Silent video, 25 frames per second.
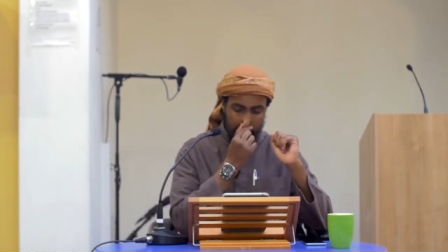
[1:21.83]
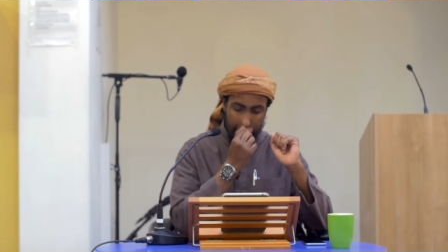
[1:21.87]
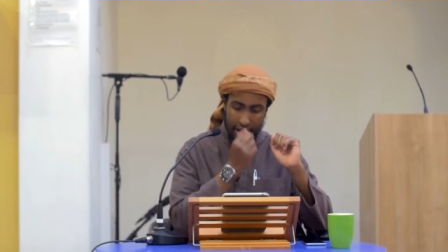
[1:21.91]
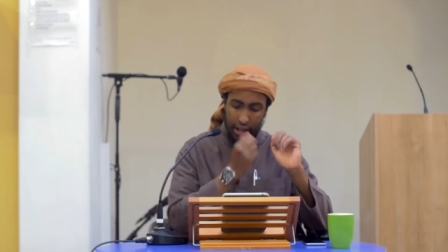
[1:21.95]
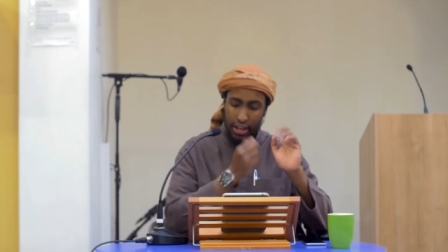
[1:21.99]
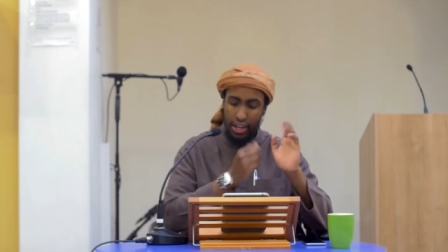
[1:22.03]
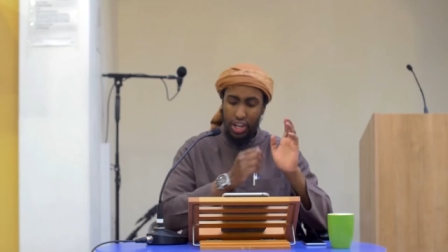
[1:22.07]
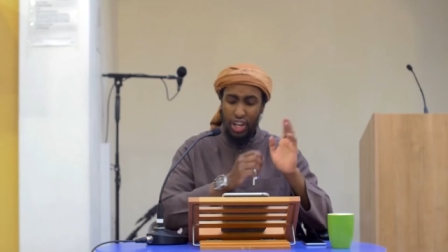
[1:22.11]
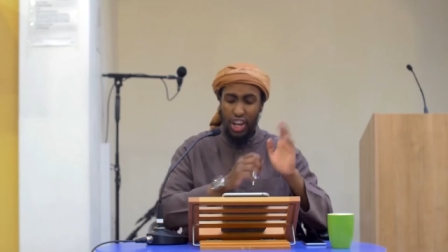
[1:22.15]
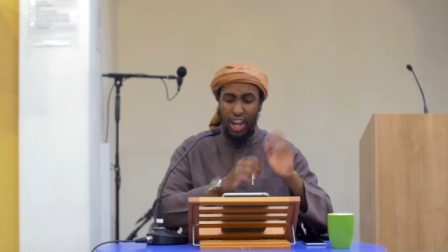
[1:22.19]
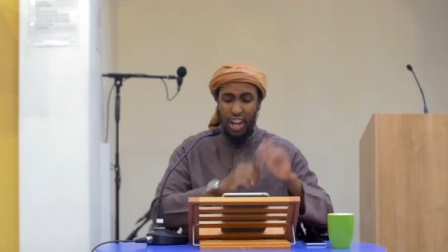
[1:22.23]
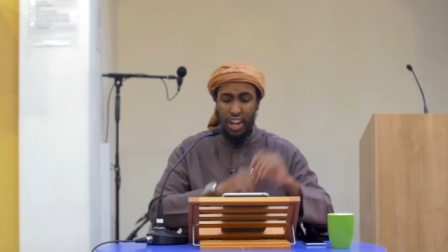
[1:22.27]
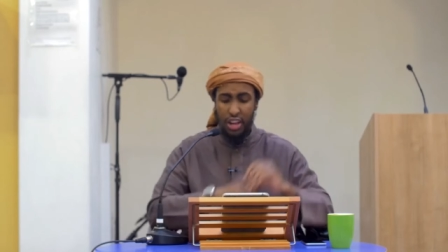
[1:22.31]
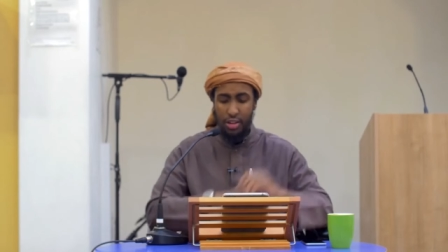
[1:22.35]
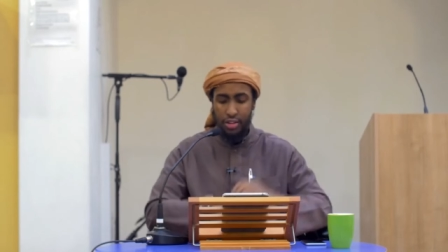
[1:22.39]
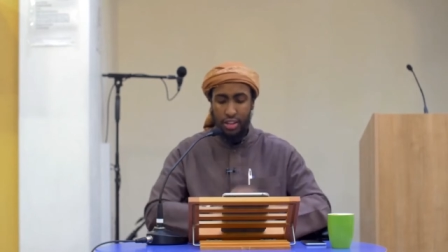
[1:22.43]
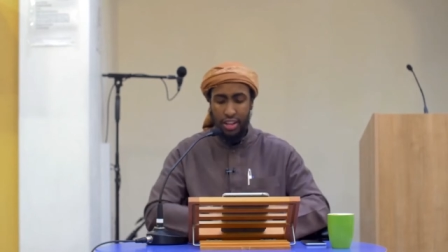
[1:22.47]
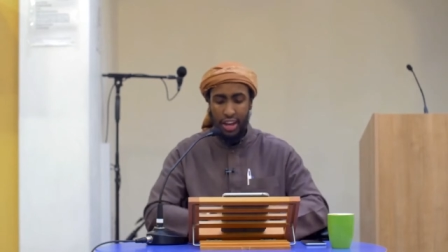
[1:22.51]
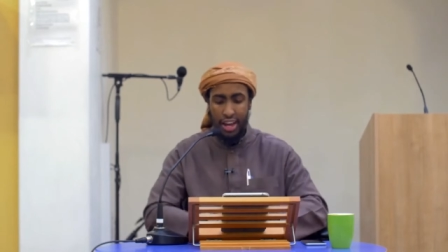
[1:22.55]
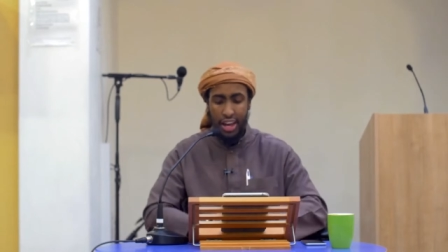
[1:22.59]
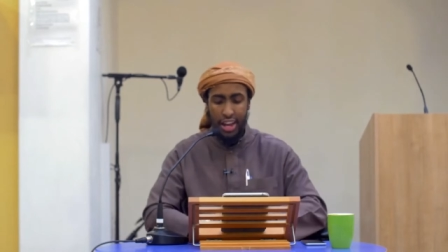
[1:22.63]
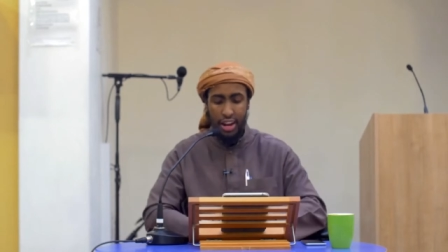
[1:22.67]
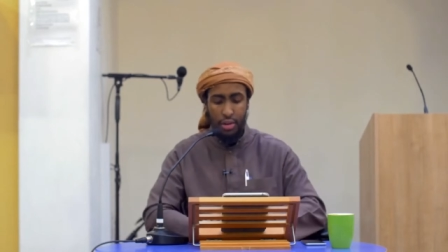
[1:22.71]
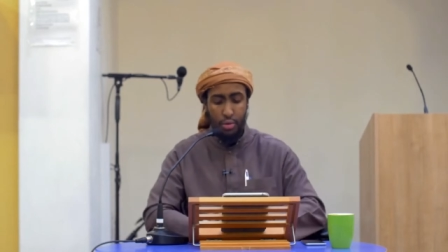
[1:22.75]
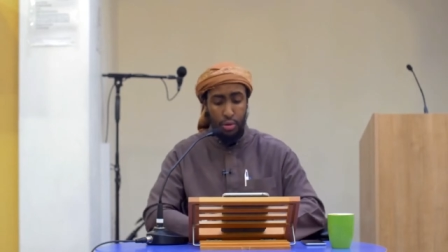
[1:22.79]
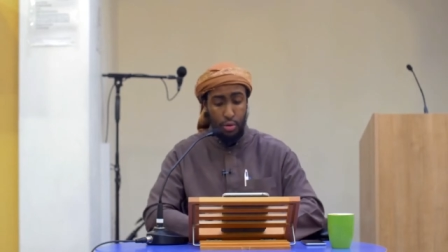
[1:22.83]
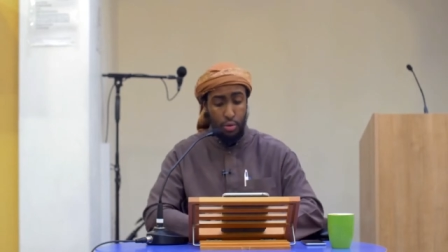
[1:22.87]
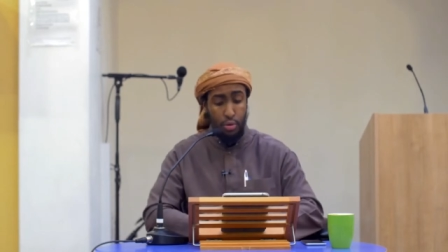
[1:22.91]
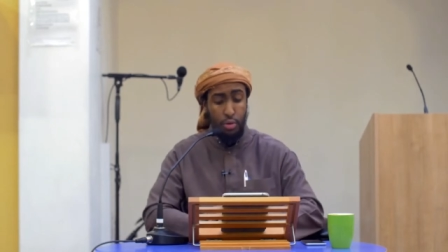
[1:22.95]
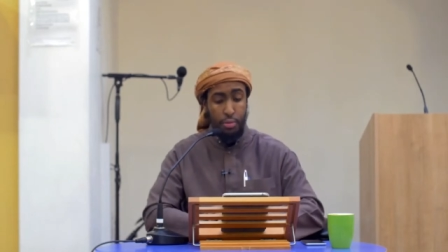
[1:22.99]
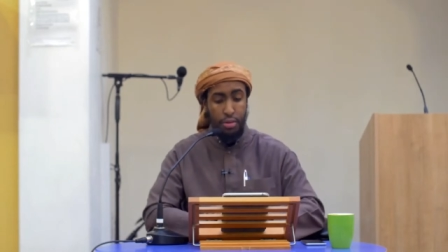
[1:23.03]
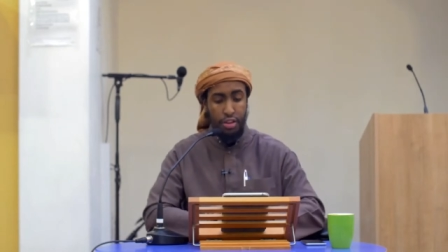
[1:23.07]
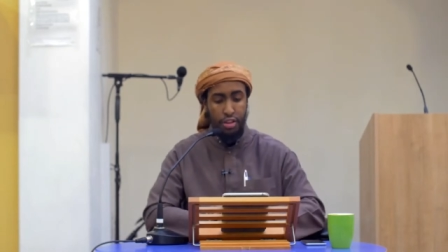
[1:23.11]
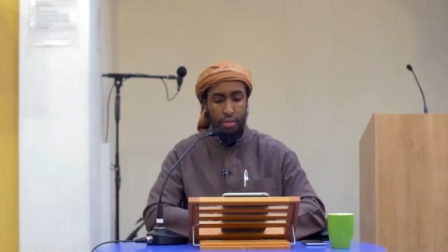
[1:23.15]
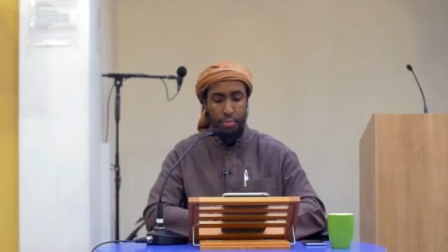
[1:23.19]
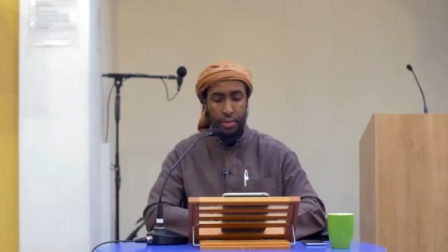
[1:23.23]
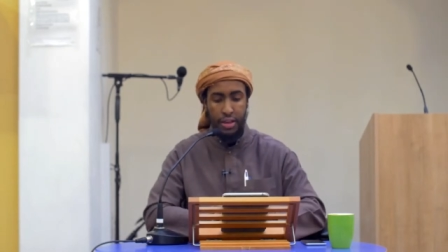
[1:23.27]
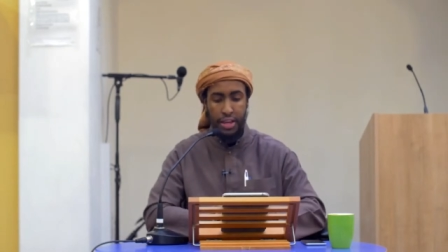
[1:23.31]
And inshallah ta'ala we will
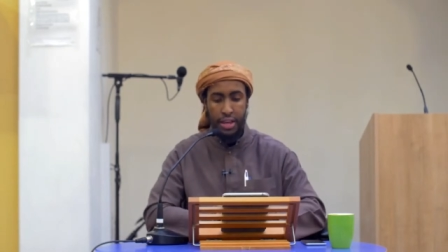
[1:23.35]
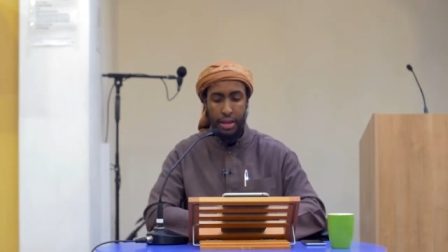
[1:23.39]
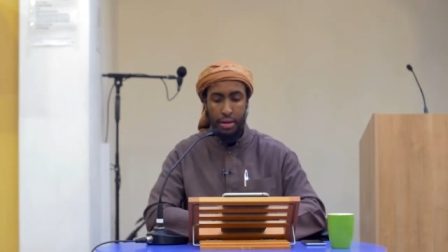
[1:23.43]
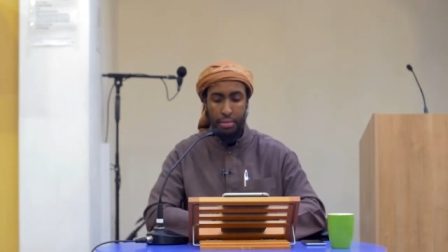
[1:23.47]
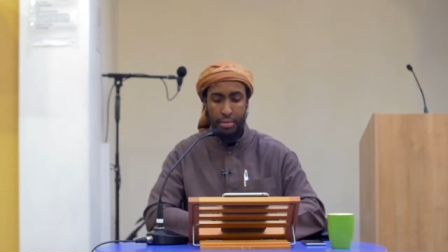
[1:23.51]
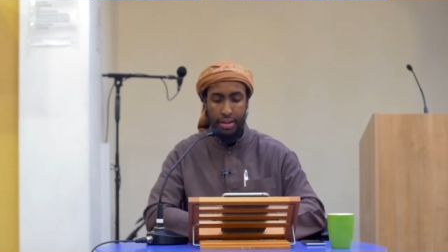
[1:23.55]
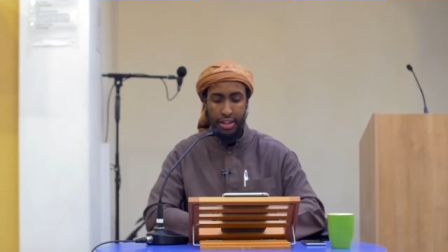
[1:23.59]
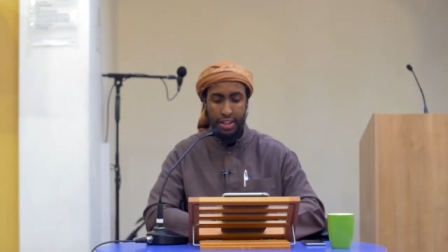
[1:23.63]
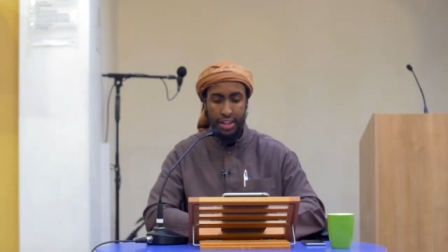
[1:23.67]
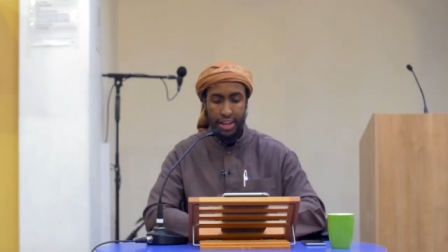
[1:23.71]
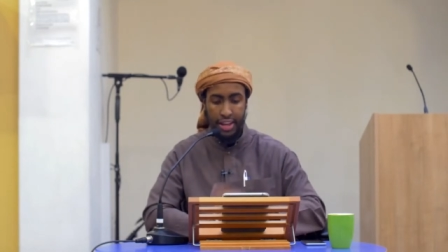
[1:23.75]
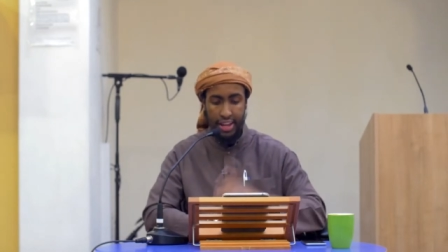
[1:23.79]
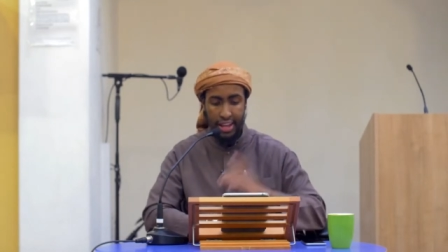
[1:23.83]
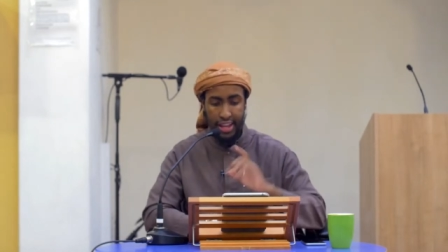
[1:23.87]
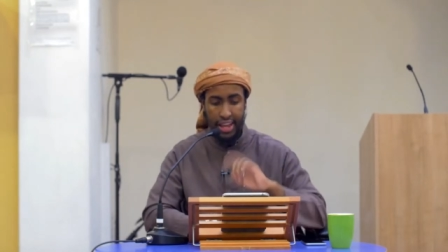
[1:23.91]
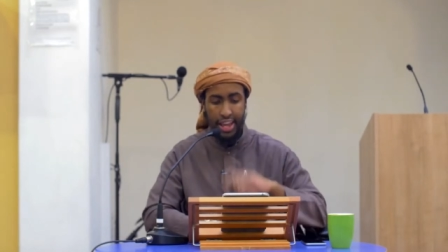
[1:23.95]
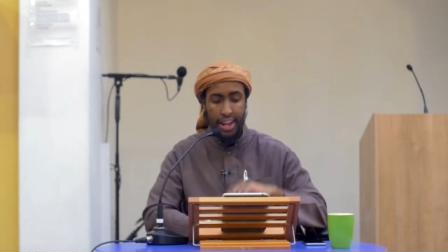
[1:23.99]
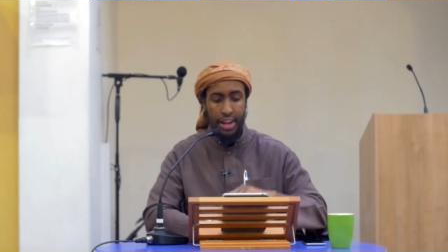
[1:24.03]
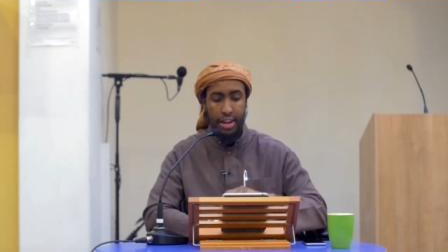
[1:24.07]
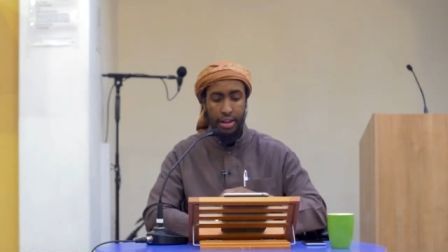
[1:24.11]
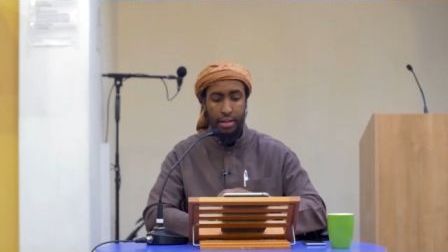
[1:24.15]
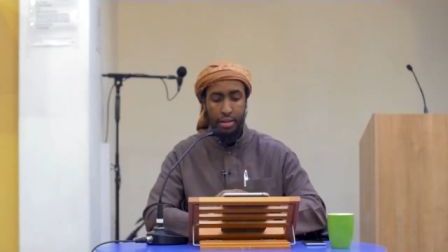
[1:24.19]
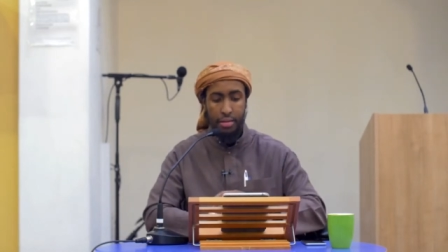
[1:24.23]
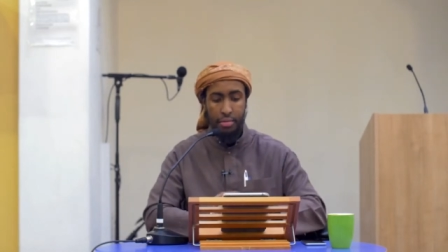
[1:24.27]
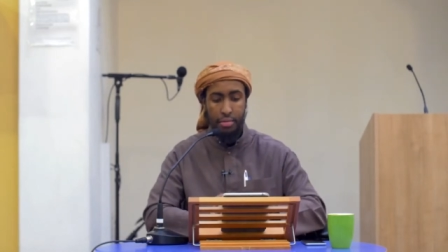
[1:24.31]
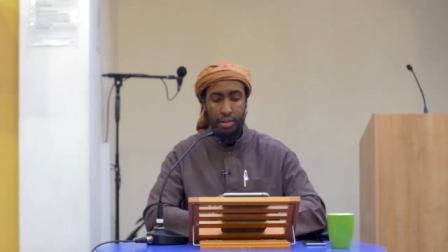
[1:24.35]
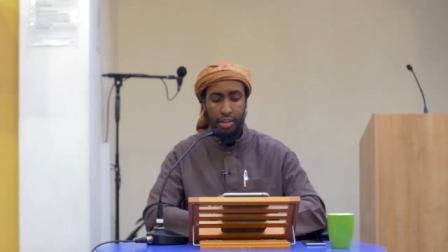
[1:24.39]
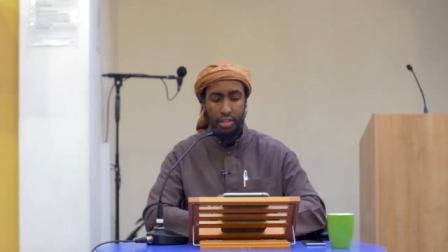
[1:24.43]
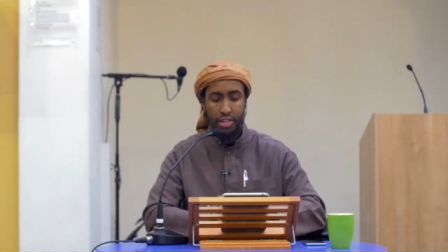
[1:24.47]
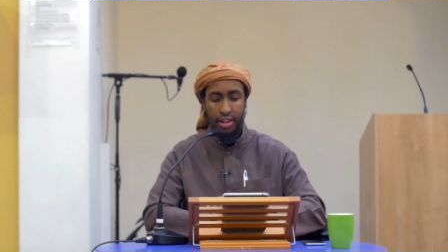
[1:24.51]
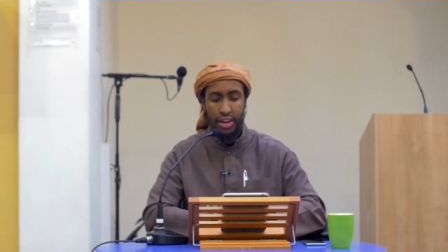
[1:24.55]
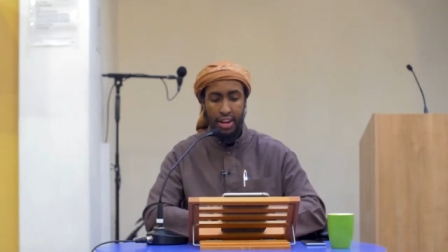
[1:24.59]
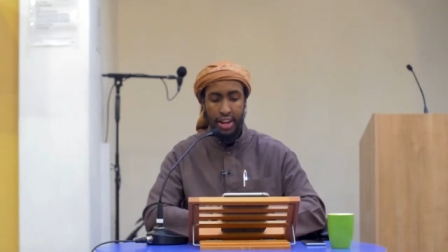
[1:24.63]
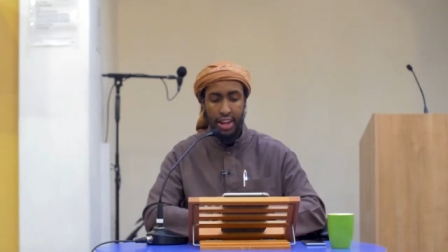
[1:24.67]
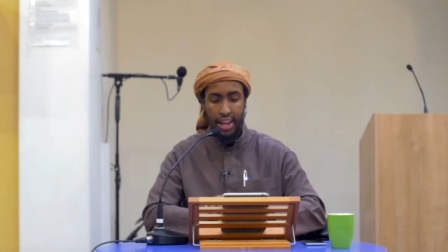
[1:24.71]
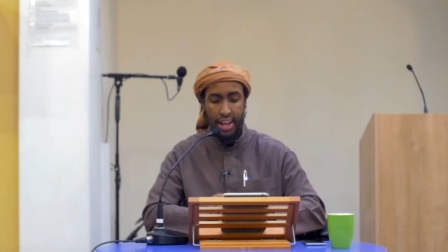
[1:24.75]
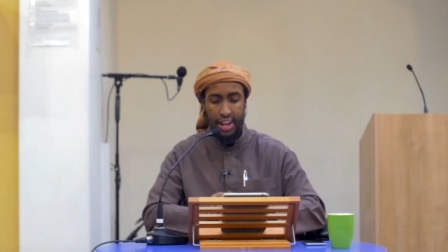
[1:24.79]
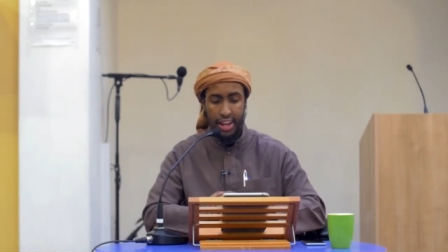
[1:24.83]
be speaking about that again, bi
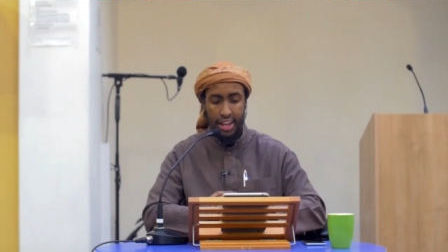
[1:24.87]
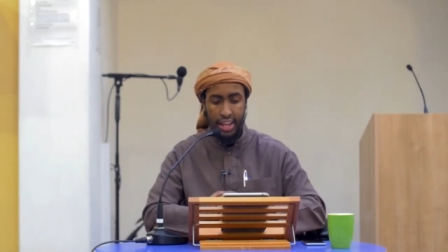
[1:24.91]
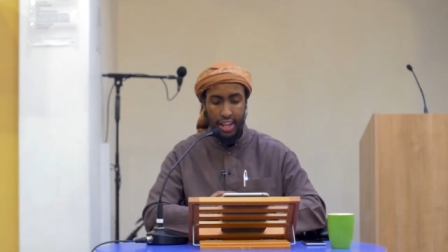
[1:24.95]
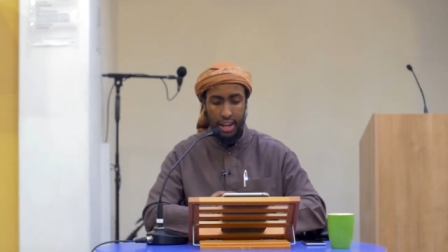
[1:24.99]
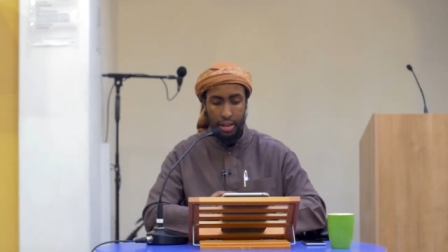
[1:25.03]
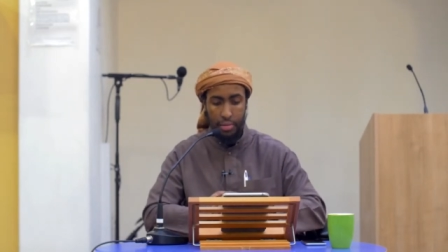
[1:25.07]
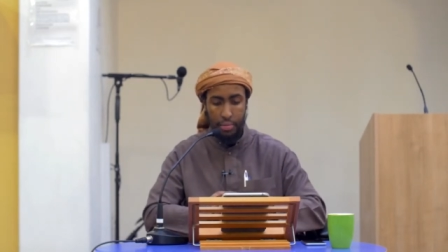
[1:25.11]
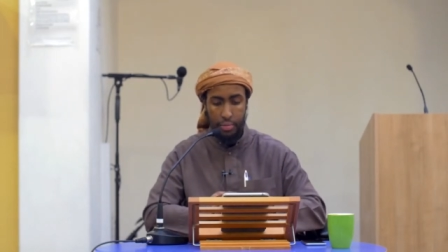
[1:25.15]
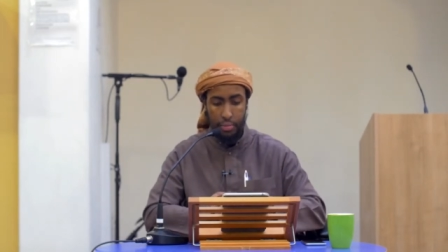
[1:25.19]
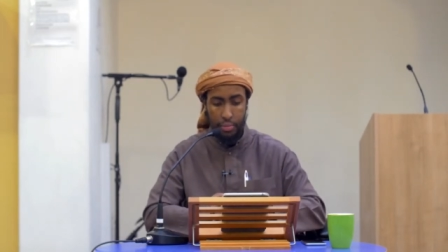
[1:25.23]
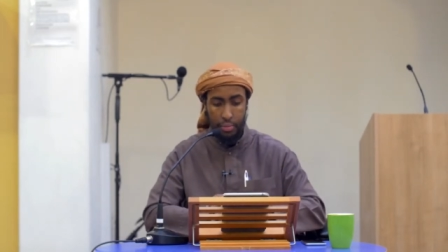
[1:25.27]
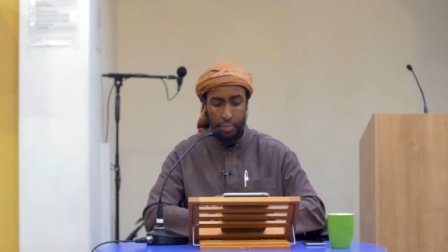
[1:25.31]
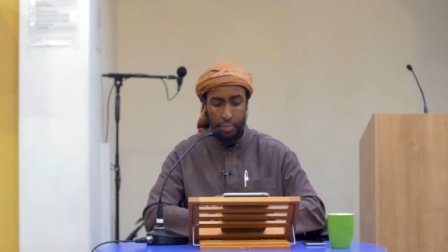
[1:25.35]
al-kareem.